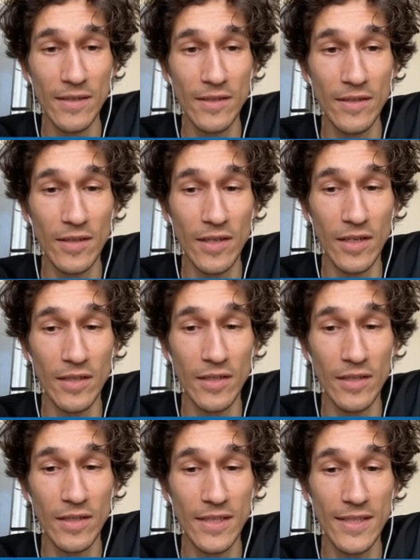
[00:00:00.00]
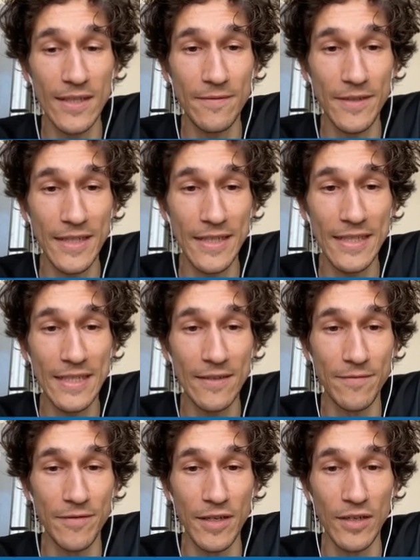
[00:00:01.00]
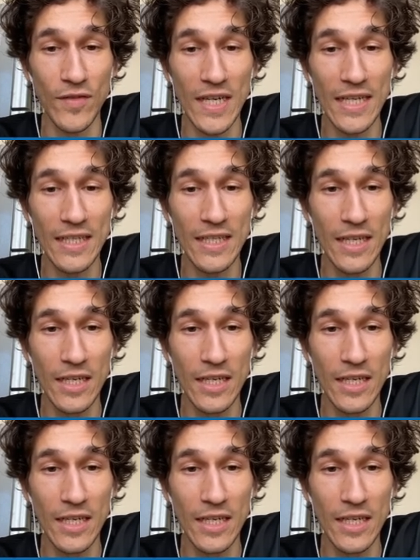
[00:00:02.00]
yeah, something something, right?